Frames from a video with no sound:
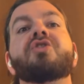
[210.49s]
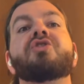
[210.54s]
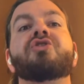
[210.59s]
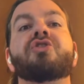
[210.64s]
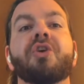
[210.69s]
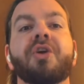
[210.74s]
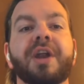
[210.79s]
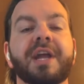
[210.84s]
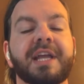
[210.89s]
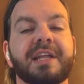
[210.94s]

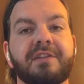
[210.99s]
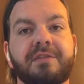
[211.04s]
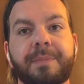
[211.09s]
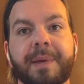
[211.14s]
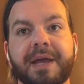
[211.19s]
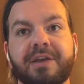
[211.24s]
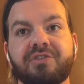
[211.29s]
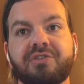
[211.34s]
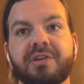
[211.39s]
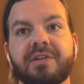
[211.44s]
during
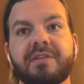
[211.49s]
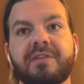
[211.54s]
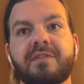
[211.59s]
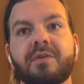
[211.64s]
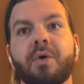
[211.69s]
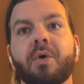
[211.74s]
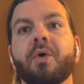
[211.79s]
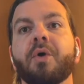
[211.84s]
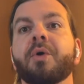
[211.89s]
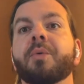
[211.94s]
inspections,
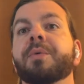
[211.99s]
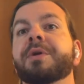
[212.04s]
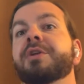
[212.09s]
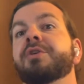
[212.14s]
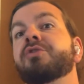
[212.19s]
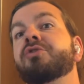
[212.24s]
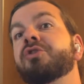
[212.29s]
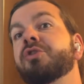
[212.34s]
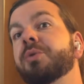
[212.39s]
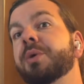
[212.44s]
or when
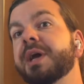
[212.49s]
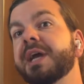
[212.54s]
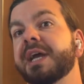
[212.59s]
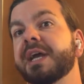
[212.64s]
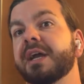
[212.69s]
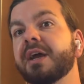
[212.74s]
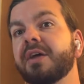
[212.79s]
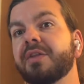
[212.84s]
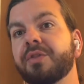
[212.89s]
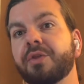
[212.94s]
you're
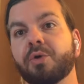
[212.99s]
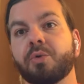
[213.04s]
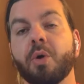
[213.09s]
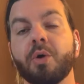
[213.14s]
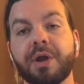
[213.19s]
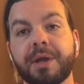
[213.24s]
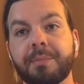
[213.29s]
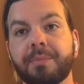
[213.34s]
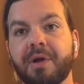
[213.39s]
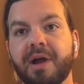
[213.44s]
doing the
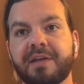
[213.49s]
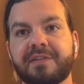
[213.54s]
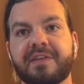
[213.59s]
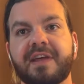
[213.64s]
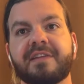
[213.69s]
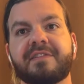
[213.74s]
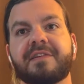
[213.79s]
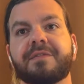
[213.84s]
quoting process.